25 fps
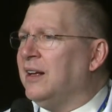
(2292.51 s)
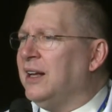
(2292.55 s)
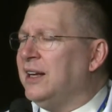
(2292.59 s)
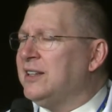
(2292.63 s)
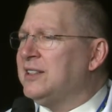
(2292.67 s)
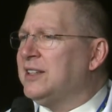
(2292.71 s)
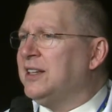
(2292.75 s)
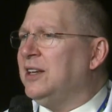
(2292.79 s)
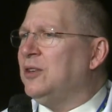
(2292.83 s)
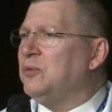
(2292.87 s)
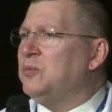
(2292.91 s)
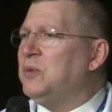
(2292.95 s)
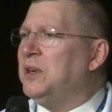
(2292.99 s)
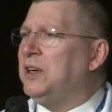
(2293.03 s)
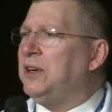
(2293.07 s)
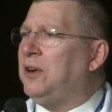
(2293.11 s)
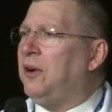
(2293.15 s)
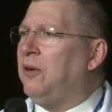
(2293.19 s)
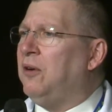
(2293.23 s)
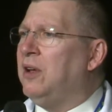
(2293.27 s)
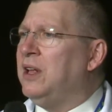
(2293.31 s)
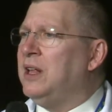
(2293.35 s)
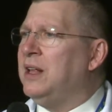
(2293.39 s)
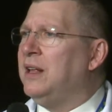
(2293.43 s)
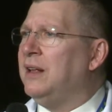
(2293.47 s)
I said,
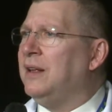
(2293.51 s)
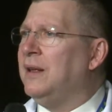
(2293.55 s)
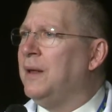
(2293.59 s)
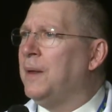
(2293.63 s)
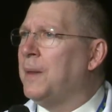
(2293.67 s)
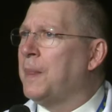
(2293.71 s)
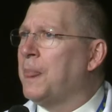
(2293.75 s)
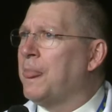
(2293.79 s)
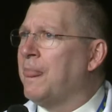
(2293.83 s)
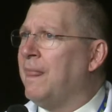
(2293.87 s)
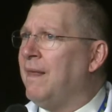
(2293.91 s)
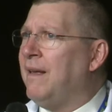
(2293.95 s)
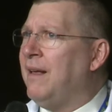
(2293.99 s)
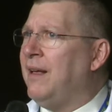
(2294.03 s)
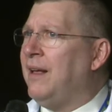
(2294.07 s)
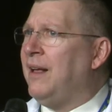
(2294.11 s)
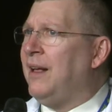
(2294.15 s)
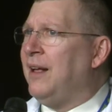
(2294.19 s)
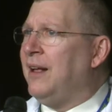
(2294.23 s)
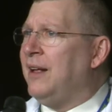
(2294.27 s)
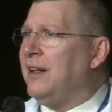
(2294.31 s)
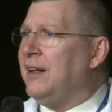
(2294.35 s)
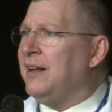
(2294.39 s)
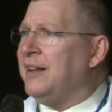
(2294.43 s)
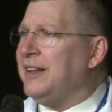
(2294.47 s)
"Well,
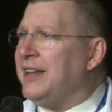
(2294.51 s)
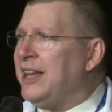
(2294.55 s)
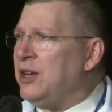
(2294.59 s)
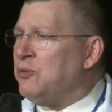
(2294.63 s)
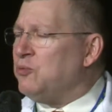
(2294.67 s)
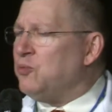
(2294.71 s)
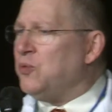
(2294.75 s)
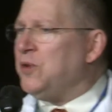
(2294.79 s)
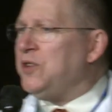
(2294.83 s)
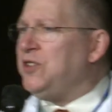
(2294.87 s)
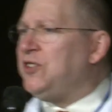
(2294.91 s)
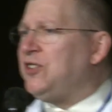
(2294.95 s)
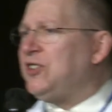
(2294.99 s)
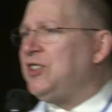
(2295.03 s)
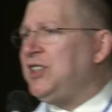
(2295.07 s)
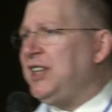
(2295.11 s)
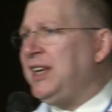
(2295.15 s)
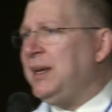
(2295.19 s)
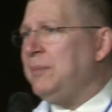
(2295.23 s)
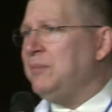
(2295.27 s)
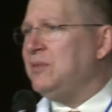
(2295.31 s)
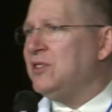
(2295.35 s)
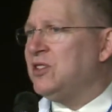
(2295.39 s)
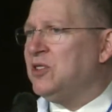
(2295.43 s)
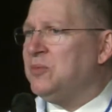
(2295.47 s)
it would
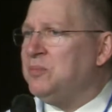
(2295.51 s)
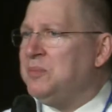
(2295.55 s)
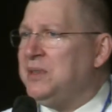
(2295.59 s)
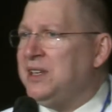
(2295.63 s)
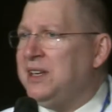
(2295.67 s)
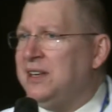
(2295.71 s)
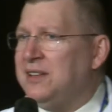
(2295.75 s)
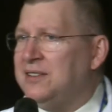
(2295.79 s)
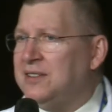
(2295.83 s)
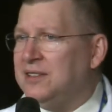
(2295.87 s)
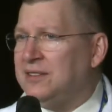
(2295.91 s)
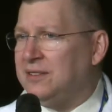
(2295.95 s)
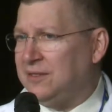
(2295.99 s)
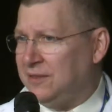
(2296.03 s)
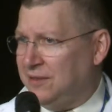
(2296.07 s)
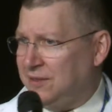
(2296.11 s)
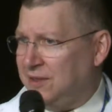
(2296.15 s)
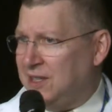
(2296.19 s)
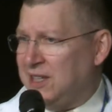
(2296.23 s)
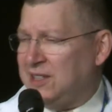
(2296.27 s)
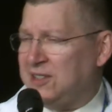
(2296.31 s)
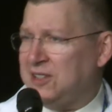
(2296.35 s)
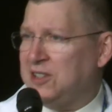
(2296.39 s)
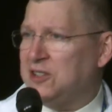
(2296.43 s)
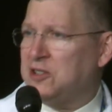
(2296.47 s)
seem to me that
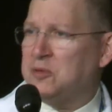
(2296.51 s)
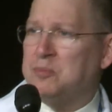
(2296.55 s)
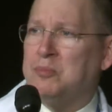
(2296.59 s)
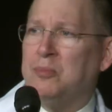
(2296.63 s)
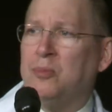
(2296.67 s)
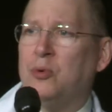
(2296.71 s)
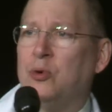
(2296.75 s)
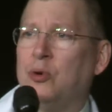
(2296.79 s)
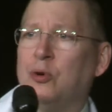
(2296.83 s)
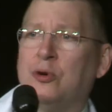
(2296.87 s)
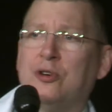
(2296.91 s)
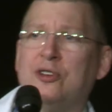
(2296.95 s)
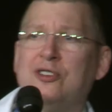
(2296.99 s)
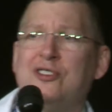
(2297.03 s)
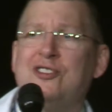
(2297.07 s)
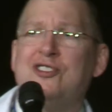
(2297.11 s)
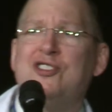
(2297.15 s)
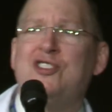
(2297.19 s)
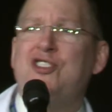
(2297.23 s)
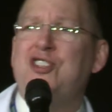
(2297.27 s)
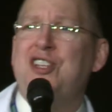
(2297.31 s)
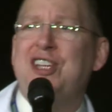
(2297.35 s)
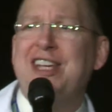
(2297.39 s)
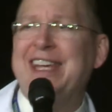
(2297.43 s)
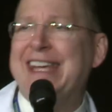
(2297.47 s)
this is more
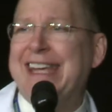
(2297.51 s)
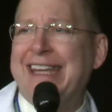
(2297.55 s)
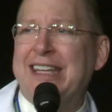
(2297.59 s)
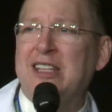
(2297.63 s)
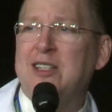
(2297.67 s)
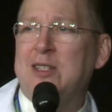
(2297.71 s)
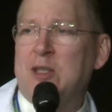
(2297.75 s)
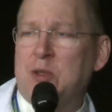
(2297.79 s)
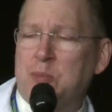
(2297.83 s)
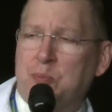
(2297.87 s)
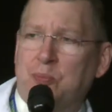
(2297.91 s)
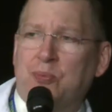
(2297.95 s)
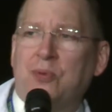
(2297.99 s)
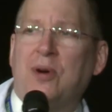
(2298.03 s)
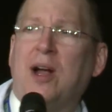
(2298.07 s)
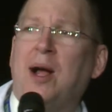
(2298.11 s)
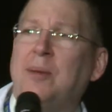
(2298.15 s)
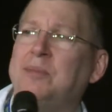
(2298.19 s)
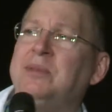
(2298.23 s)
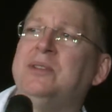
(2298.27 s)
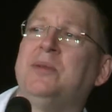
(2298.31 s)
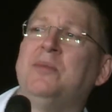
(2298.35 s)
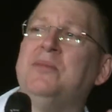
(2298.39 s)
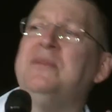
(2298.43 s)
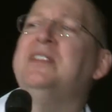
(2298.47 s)
Gene's
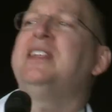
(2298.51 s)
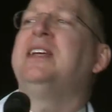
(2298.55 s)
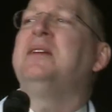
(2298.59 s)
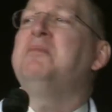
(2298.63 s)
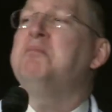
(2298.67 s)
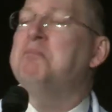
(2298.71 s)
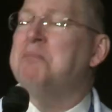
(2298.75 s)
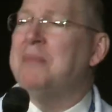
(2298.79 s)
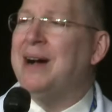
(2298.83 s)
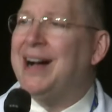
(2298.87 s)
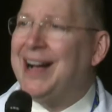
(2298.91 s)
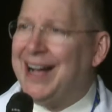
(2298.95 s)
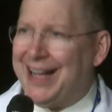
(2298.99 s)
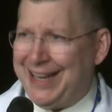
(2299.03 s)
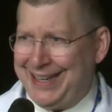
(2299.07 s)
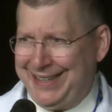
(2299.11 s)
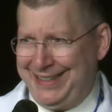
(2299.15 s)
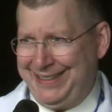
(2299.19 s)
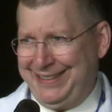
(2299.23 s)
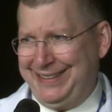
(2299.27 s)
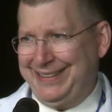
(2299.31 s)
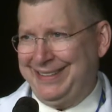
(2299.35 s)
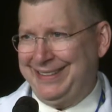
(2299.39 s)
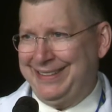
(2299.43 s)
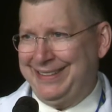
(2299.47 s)
problem than mine.